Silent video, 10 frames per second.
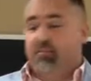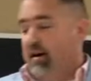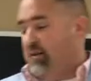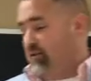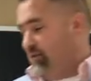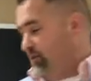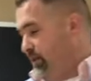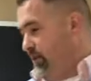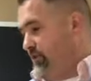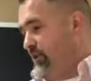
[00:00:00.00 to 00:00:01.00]
impoverished as
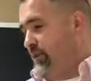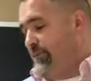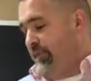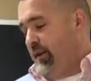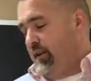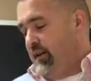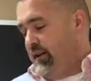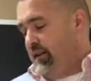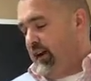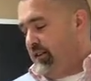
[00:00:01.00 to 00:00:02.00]
well. So
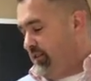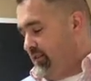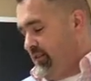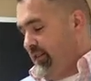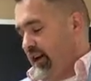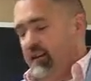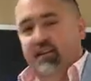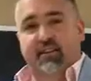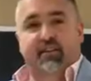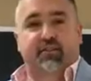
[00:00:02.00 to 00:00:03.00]
that's that.
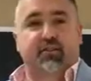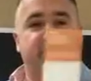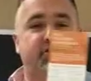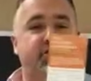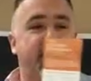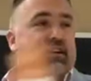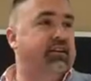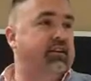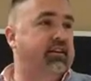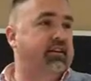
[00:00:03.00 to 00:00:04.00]
This little sheet
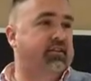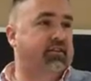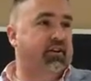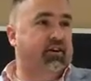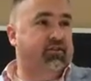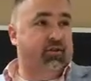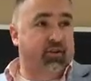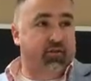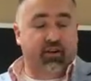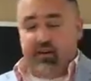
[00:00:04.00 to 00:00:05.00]
is also
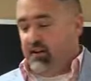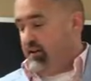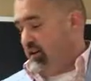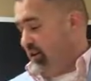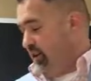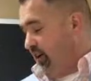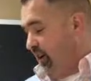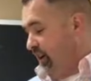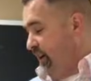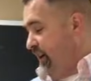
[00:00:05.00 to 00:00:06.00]
over here,
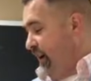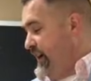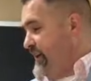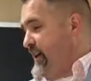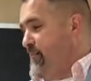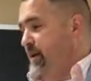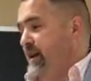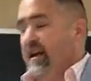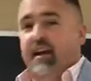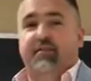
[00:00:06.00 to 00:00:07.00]
and I can get that
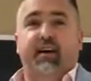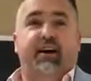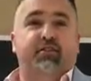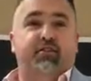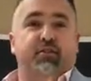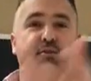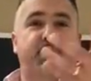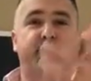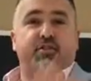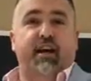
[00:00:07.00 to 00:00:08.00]
PDF out to
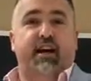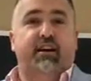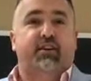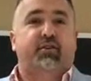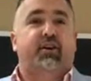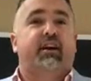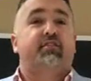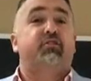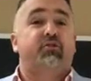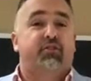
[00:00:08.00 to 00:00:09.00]
Jack, or I guess
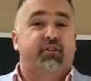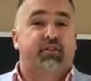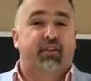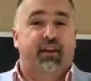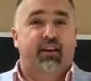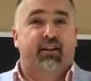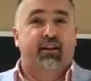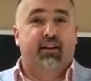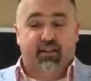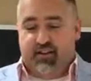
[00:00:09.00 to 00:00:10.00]
Susan, and